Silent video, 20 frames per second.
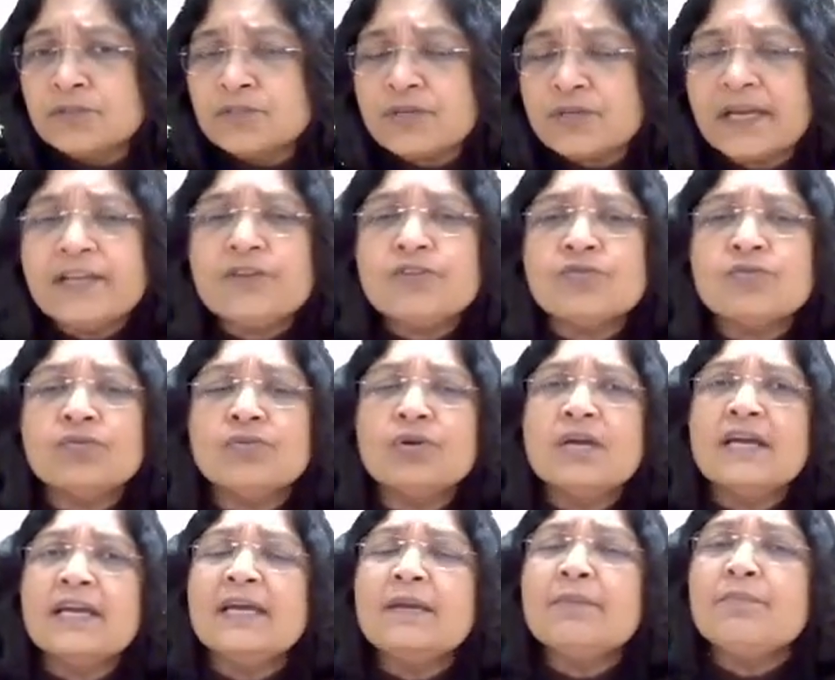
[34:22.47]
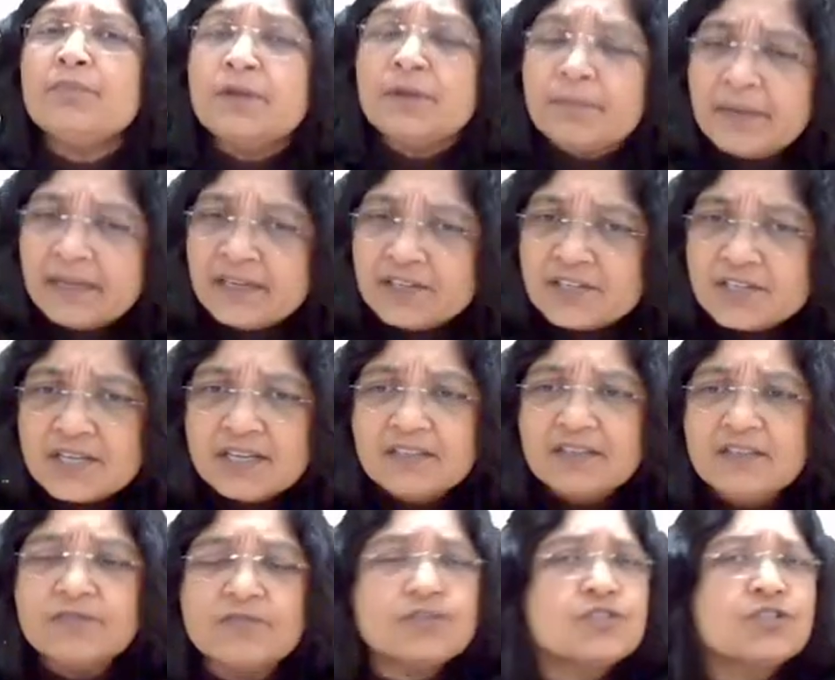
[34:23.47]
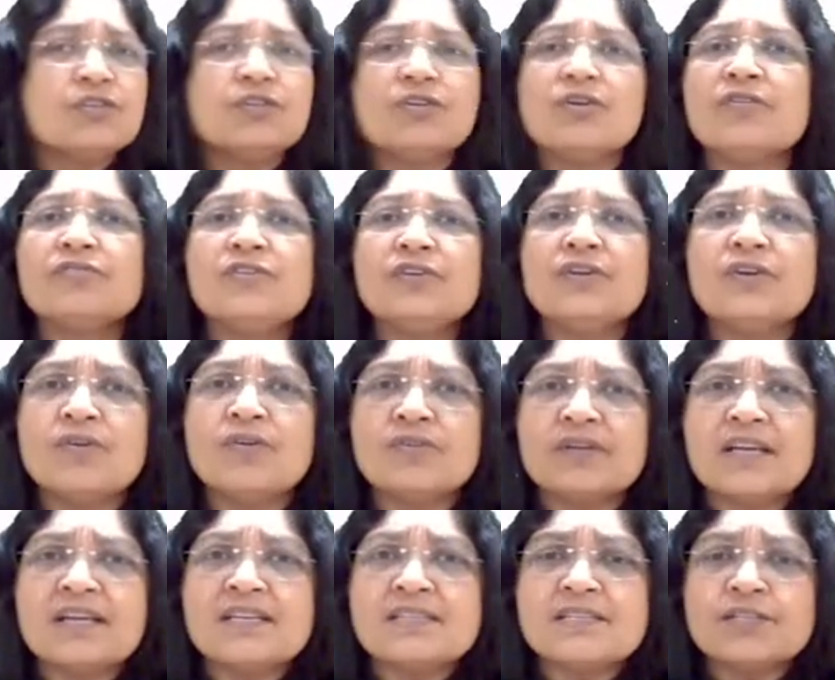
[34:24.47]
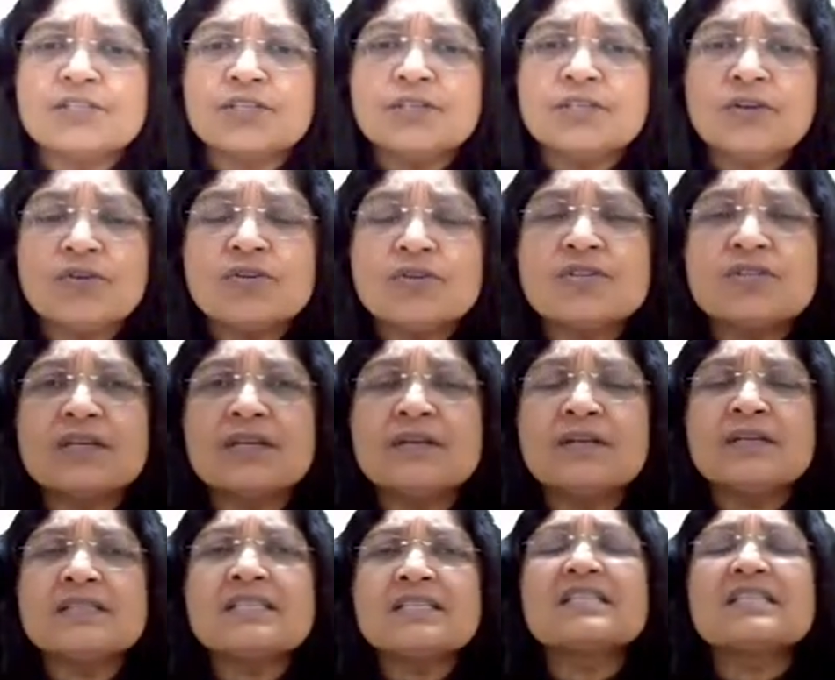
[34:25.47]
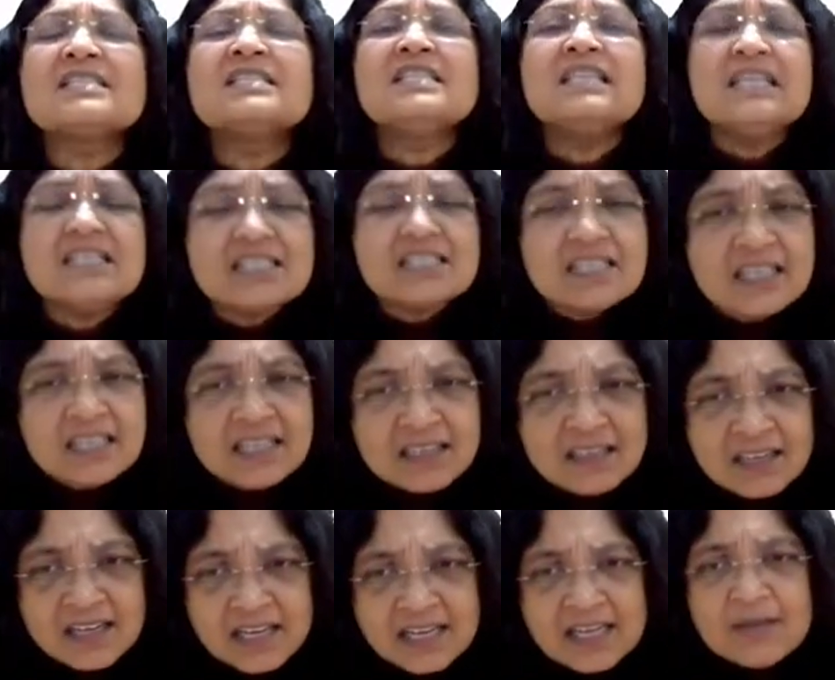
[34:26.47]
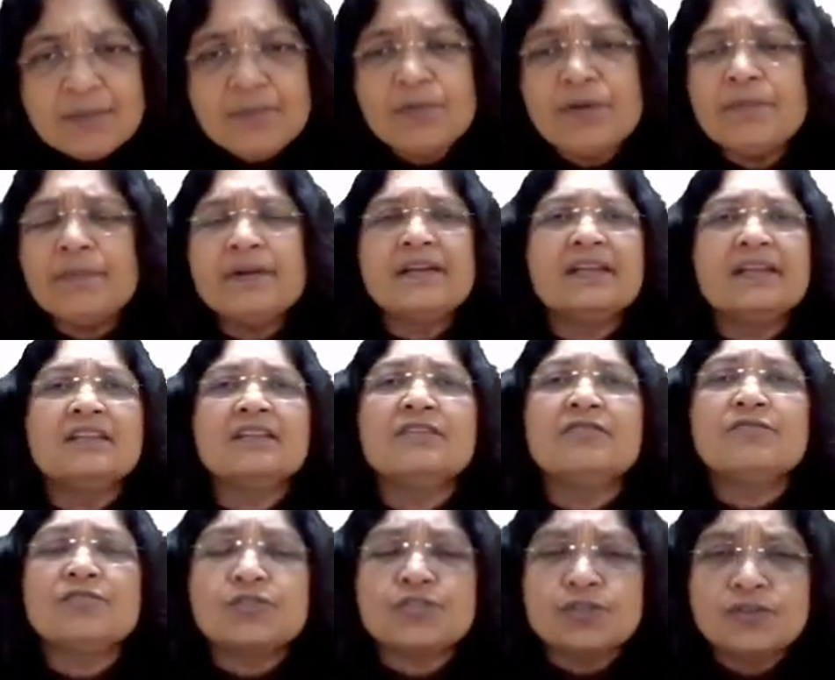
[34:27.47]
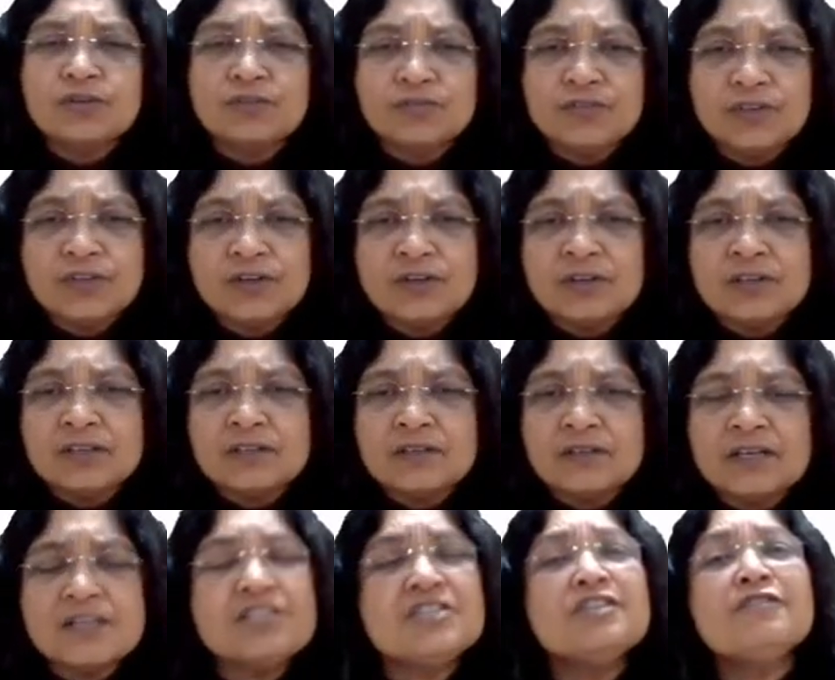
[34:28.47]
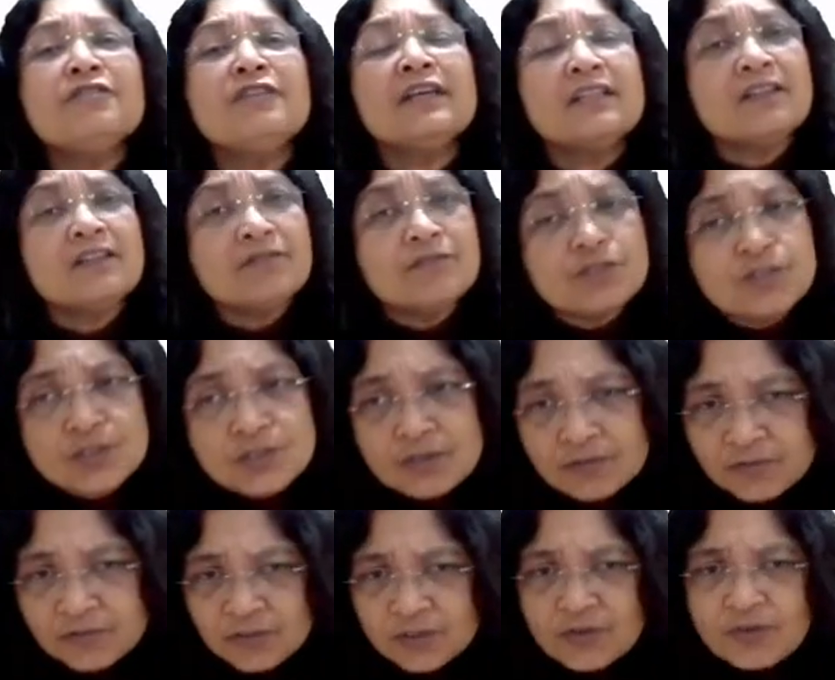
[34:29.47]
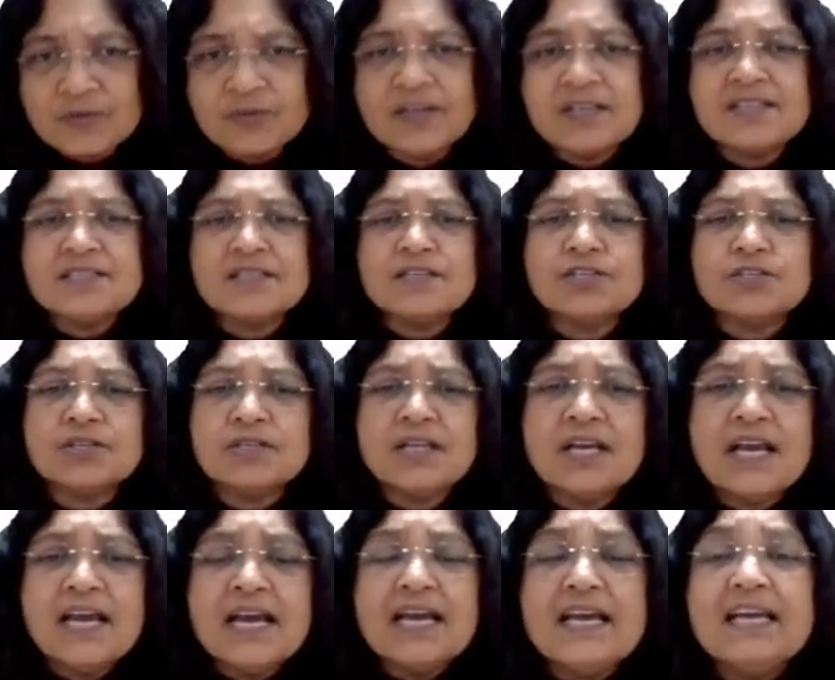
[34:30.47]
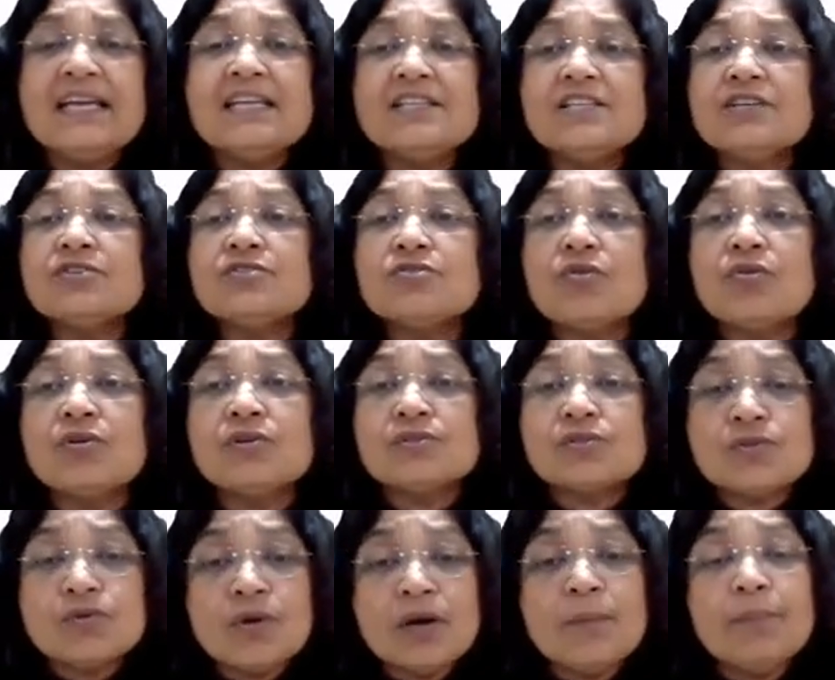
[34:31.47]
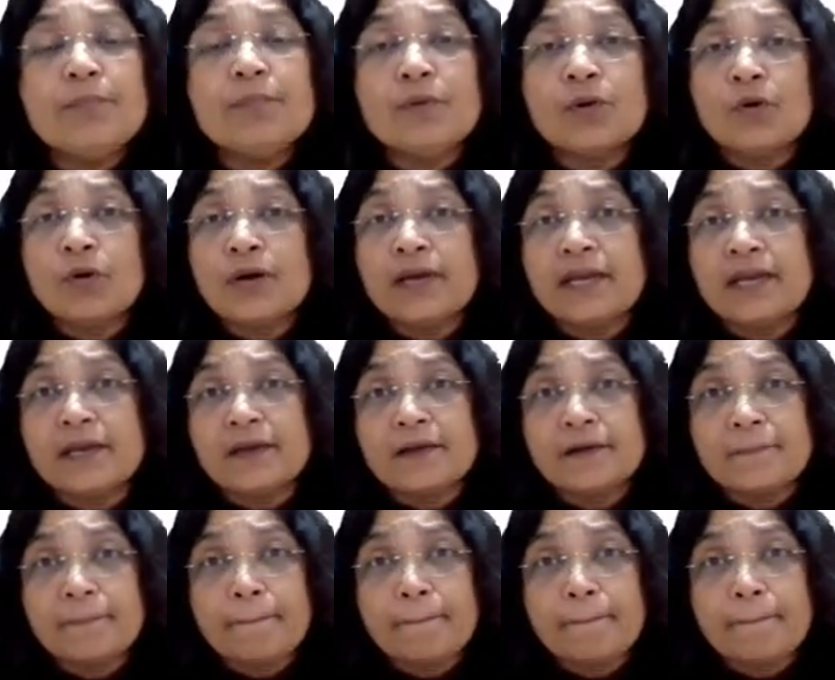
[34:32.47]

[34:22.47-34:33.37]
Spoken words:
trying to implement the vision of the organization or succeed in implementing the vision of the, achieving the vision of the organization. It is also a ploy.